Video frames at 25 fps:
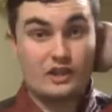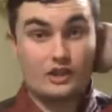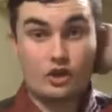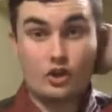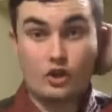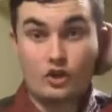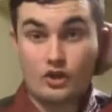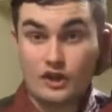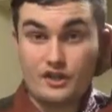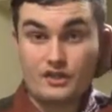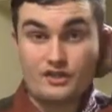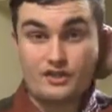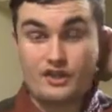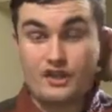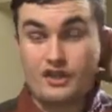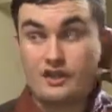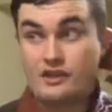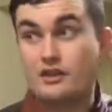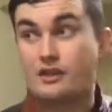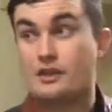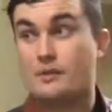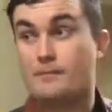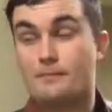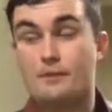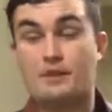Laura
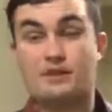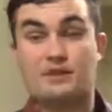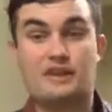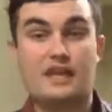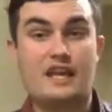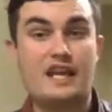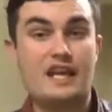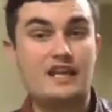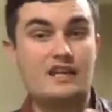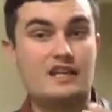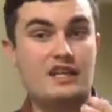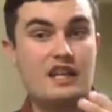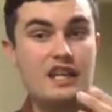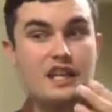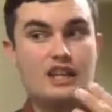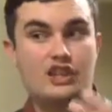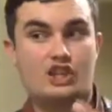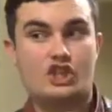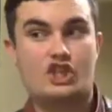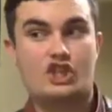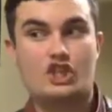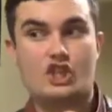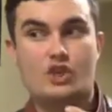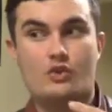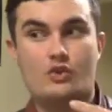didn't, but then it
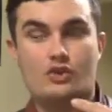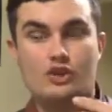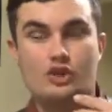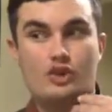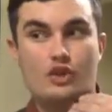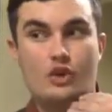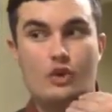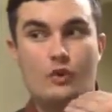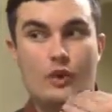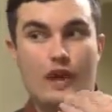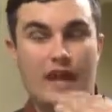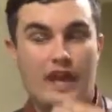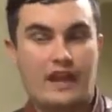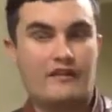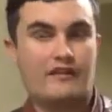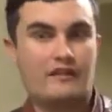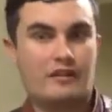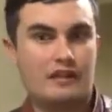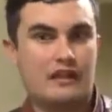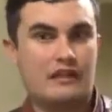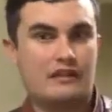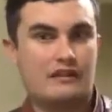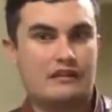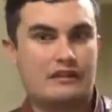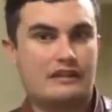showed, you know,
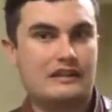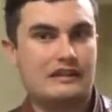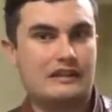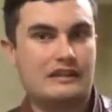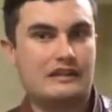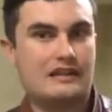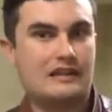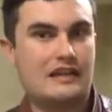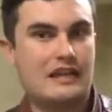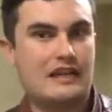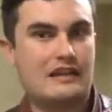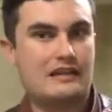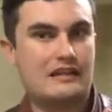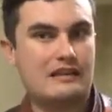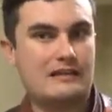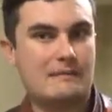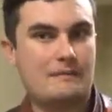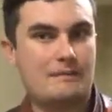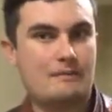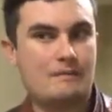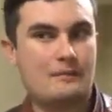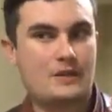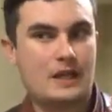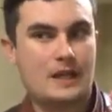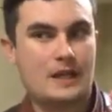that
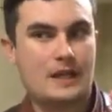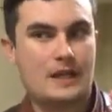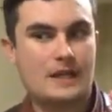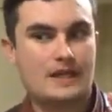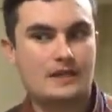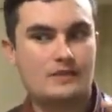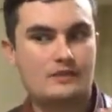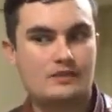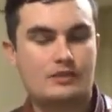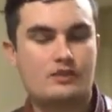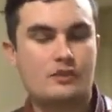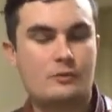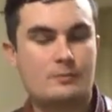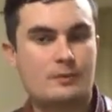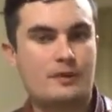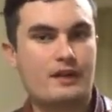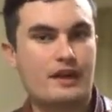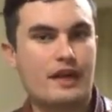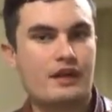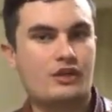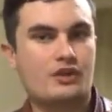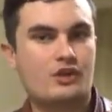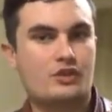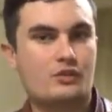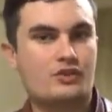
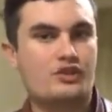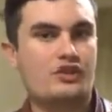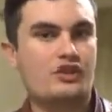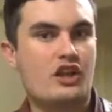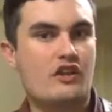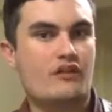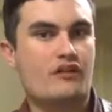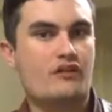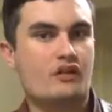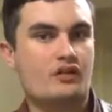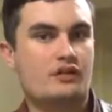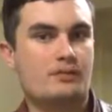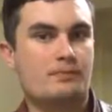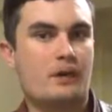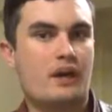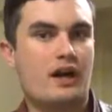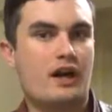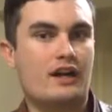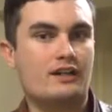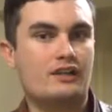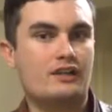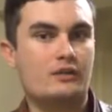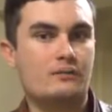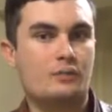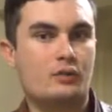supernatural stuff was
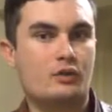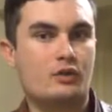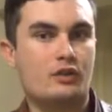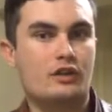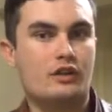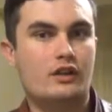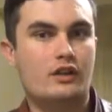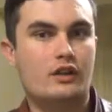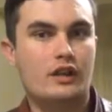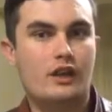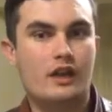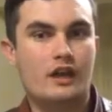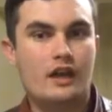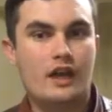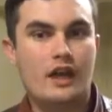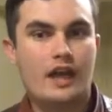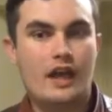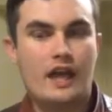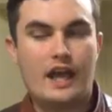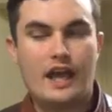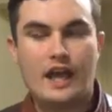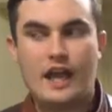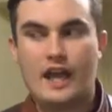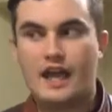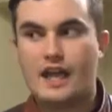possible,
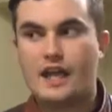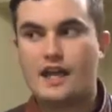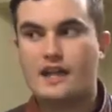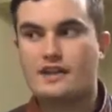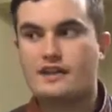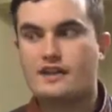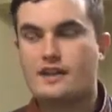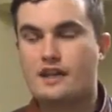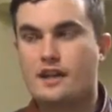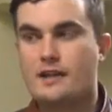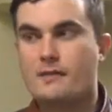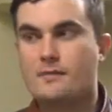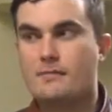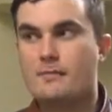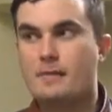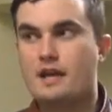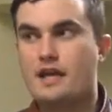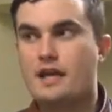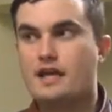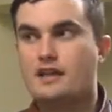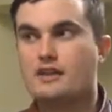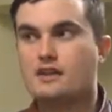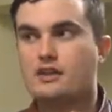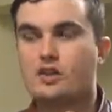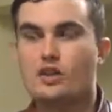and it
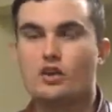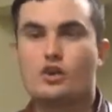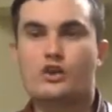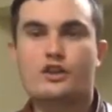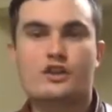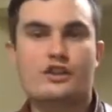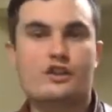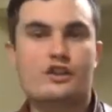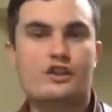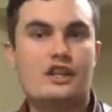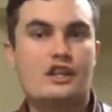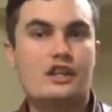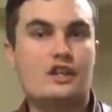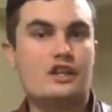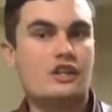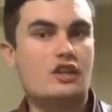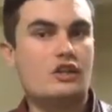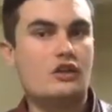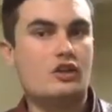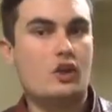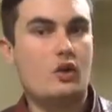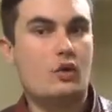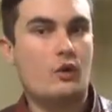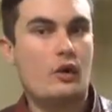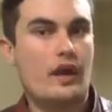made Laura think, you
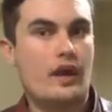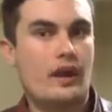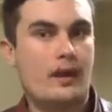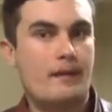know,